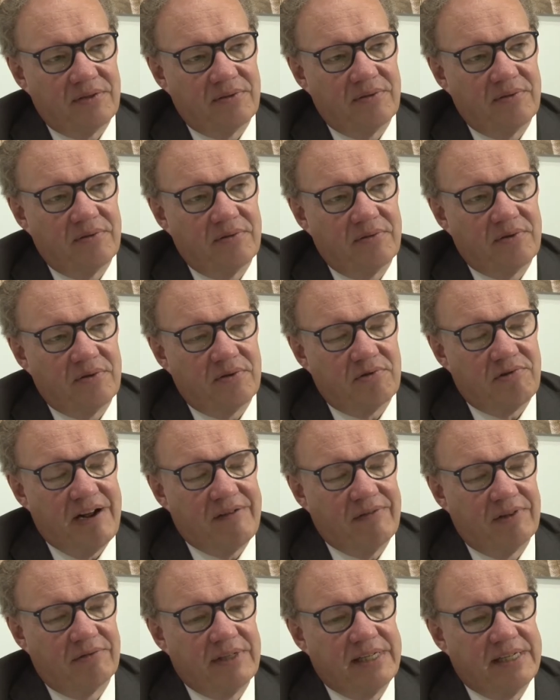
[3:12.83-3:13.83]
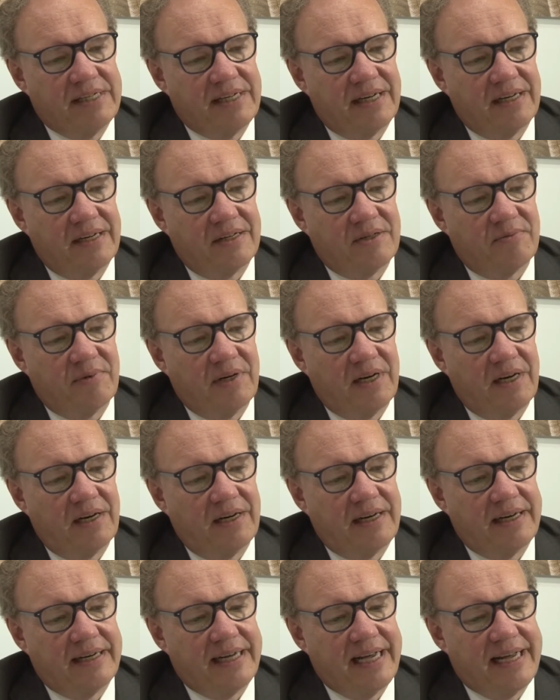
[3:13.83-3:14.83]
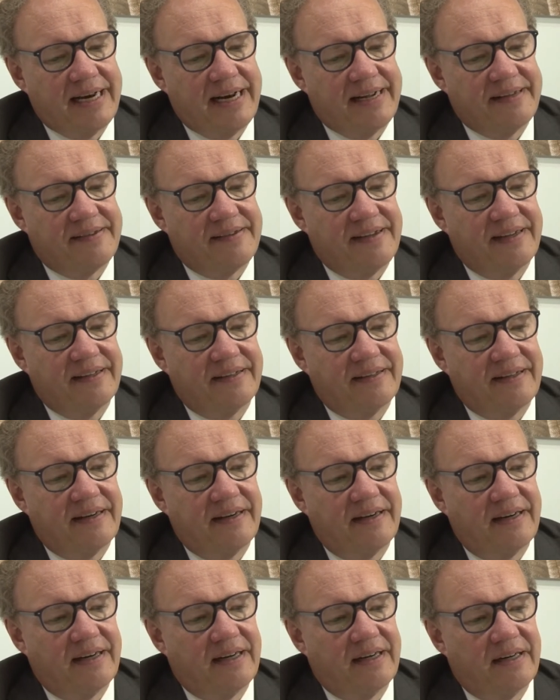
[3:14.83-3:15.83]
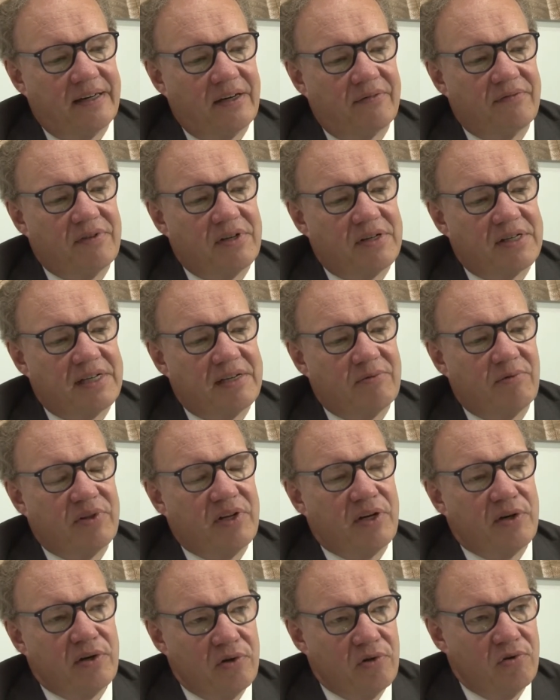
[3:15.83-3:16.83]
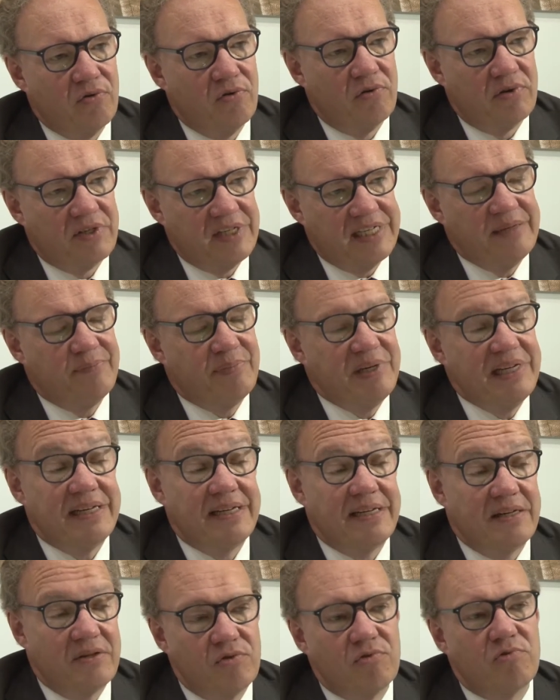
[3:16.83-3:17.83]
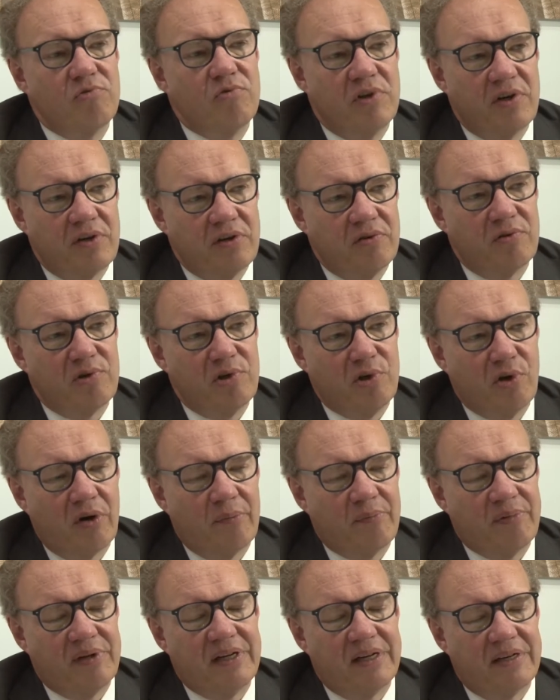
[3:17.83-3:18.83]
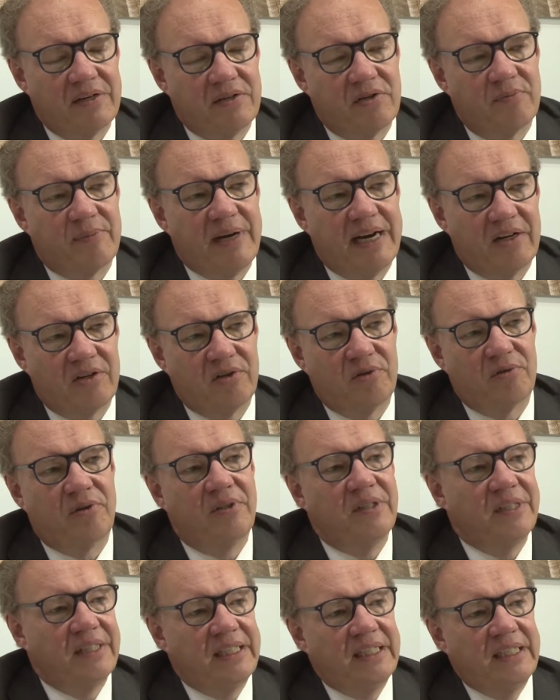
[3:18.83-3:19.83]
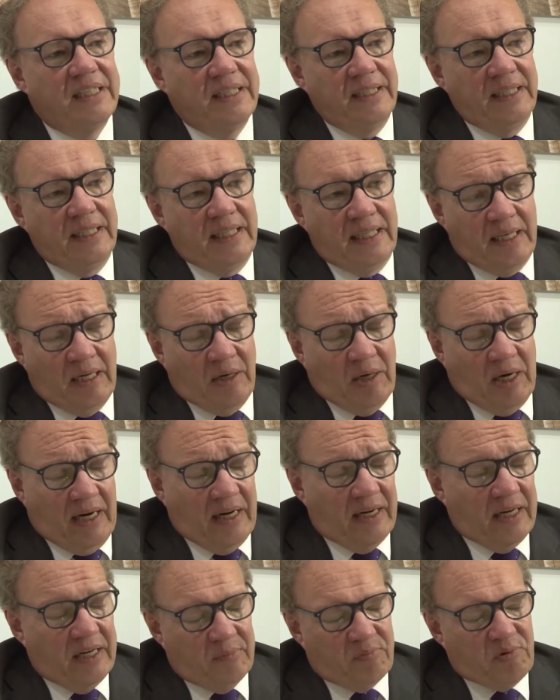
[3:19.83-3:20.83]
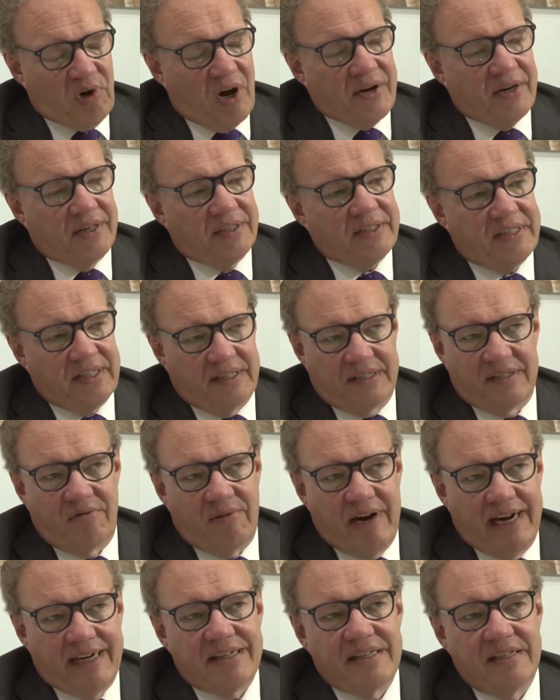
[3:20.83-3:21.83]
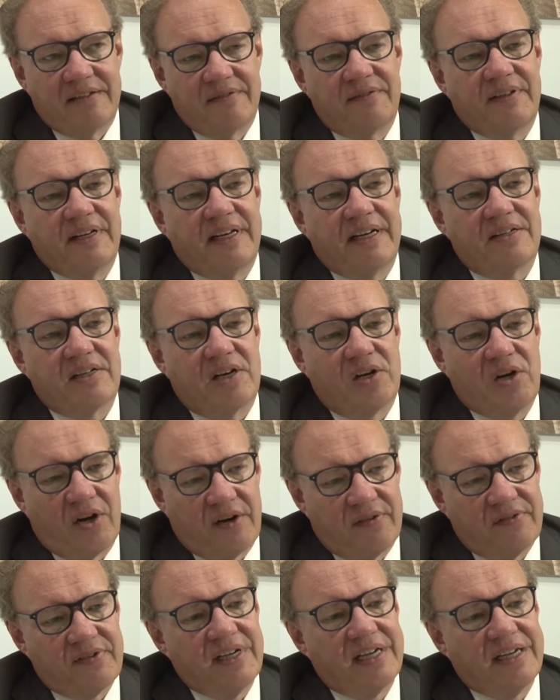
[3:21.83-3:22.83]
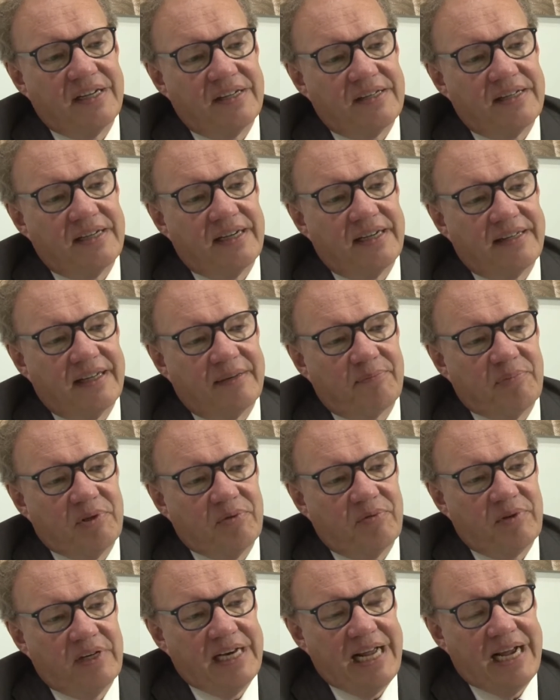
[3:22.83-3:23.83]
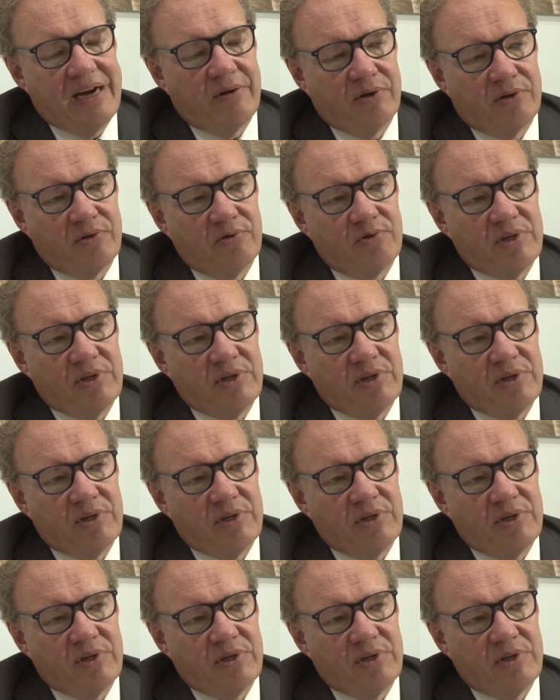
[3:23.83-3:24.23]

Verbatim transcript: to, to travel retail as well. And, and I think there are obviously, with the new TPD2, the new European tobacco uh, product directive. There's a lot of things there that between now and